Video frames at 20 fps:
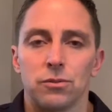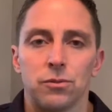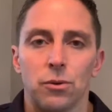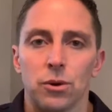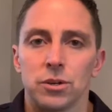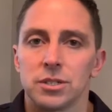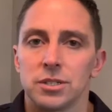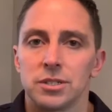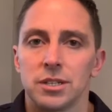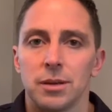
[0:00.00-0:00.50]

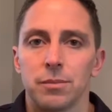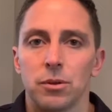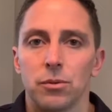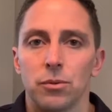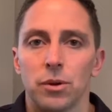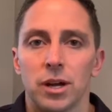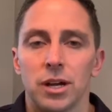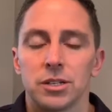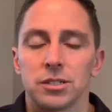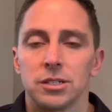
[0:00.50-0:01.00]
forces them to
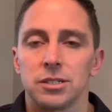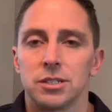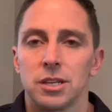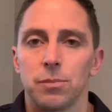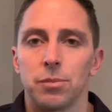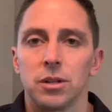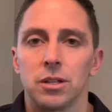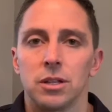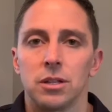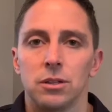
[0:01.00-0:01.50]
rush and
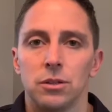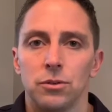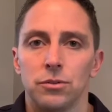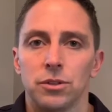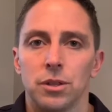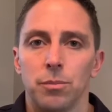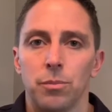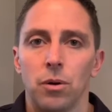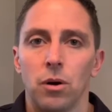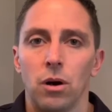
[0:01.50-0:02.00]
typically lose
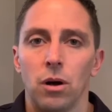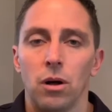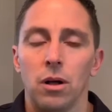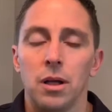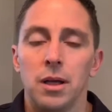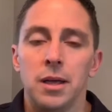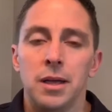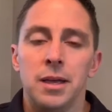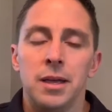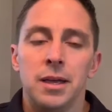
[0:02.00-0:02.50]
the ball.
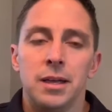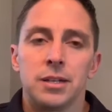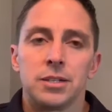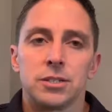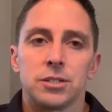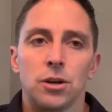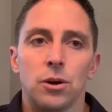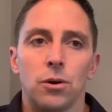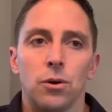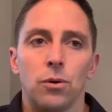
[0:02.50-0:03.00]

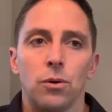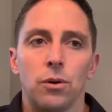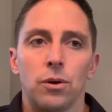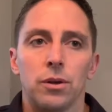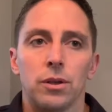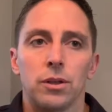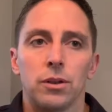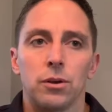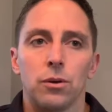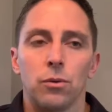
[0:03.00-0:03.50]

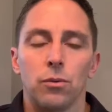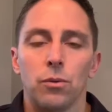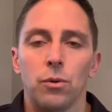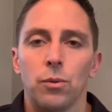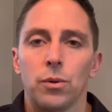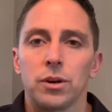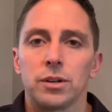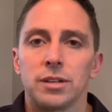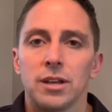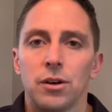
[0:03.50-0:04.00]
So,
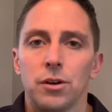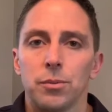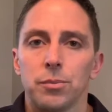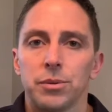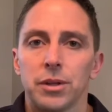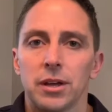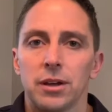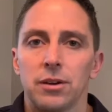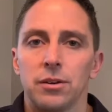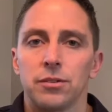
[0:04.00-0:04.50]
when we're telling
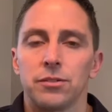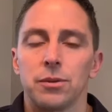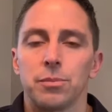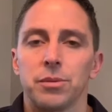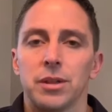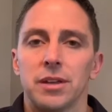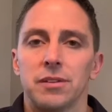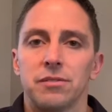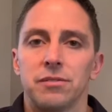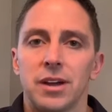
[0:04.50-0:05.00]
players to
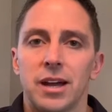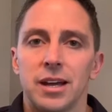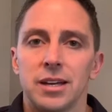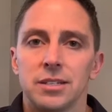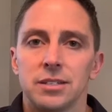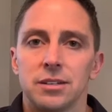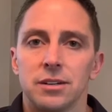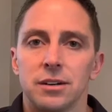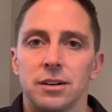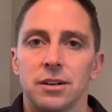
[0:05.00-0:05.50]
play
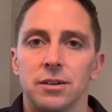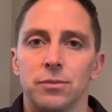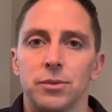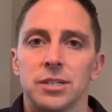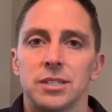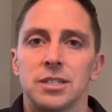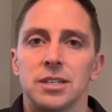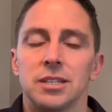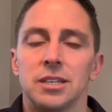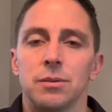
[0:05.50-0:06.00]
faster and
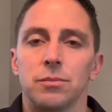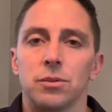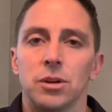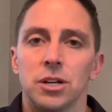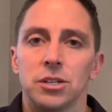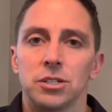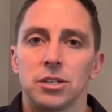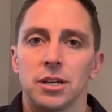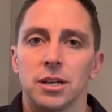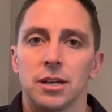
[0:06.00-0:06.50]
we see them
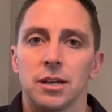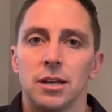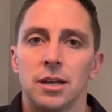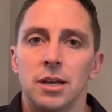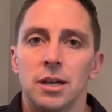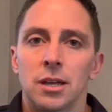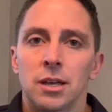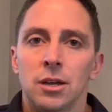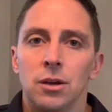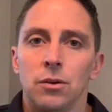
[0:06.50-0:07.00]
rushing,
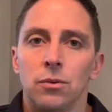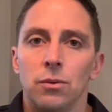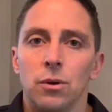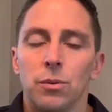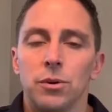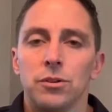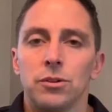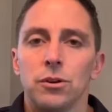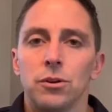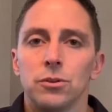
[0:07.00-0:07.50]
what
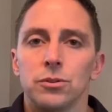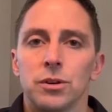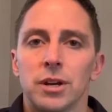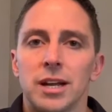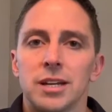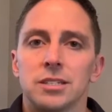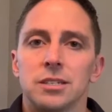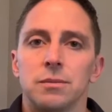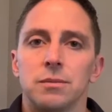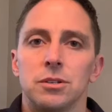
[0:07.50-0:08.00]
we're doing is we're
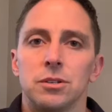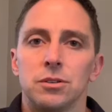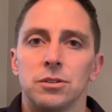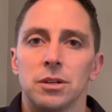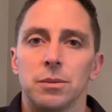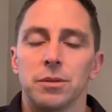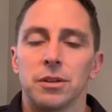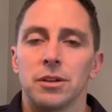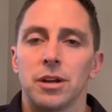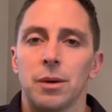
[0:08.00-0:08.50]
asking them to do
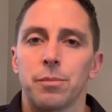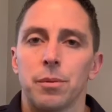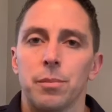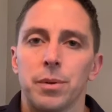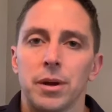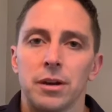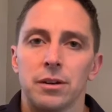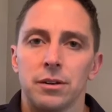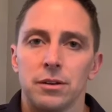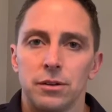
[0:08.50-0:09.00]
something they're not
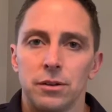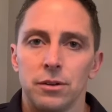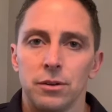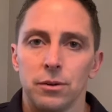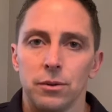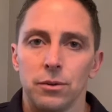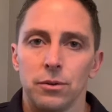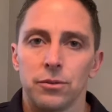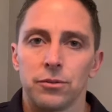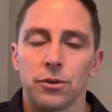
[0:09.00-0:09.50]
prepared to
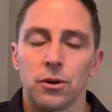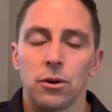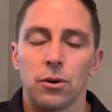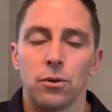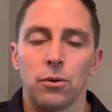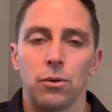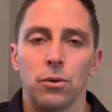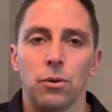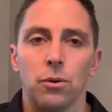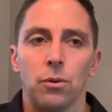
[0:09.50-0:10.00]
do.
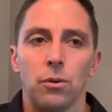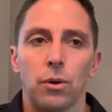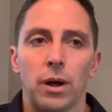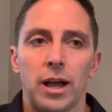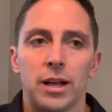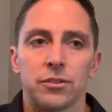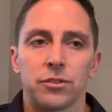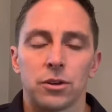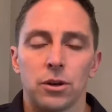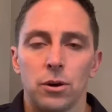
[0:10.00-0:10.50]
So,
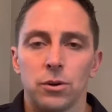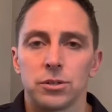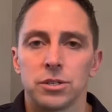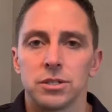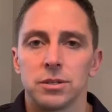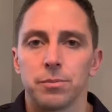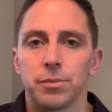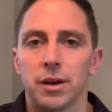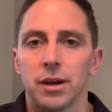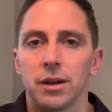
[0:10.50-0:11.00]
as coaches
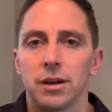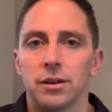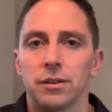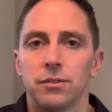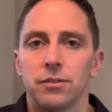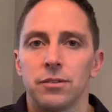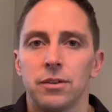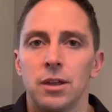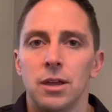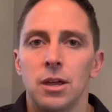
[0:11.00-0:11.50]
and
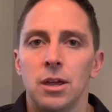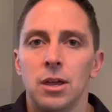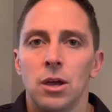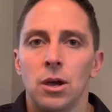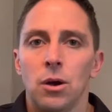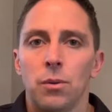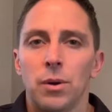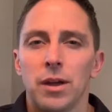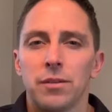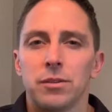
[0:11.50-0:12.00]
parents,
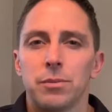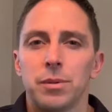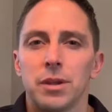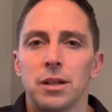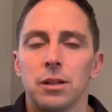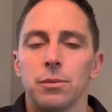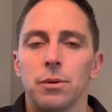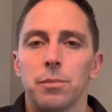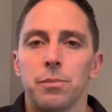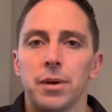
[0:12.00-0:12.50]
we have to be
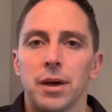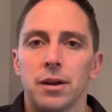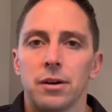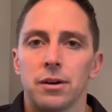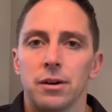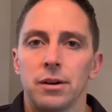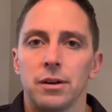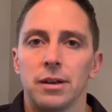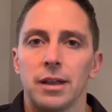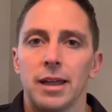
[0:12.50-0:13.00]
a little bit
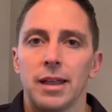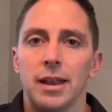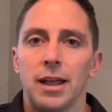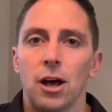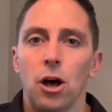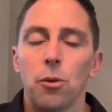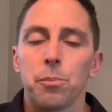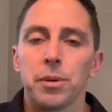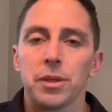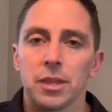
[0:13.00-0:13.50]
better and
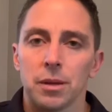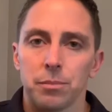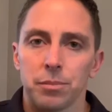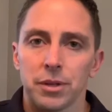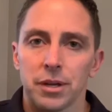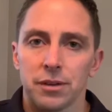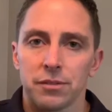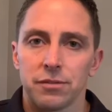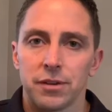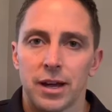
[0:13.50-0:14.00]
helping them
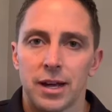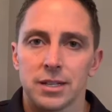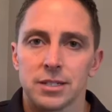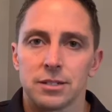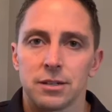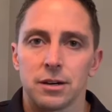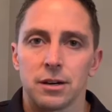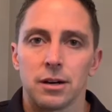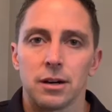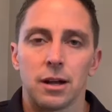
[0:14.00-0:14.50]
play
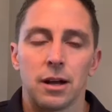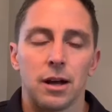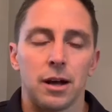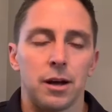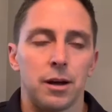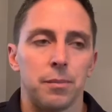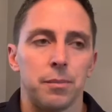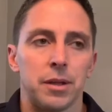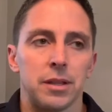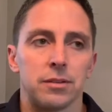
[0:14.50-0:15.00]
faster
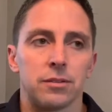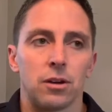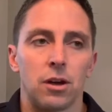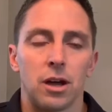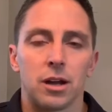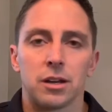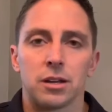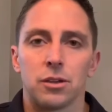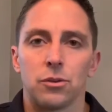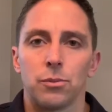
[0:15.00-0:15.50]
and
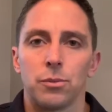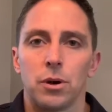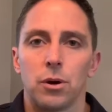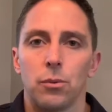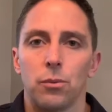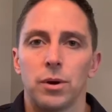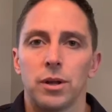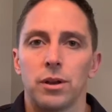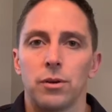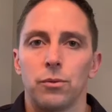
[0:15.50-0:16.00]
talking to them about
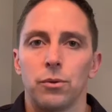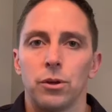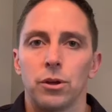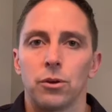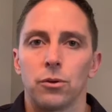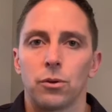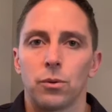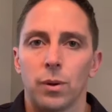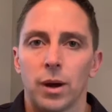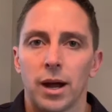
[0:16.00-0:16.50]
what it really
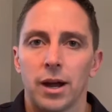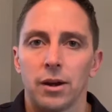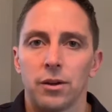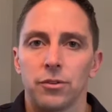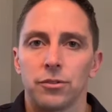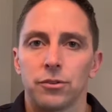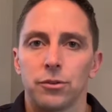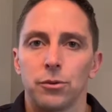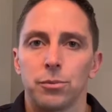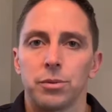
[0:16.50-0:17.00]

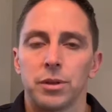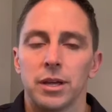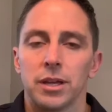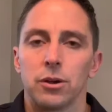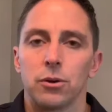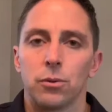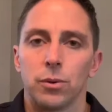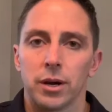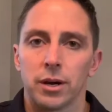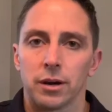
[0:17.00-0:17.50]
requires to play
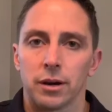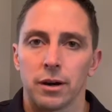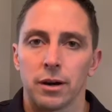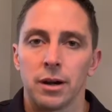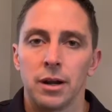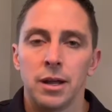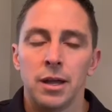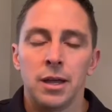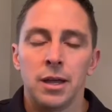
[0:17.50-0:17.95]
quicker.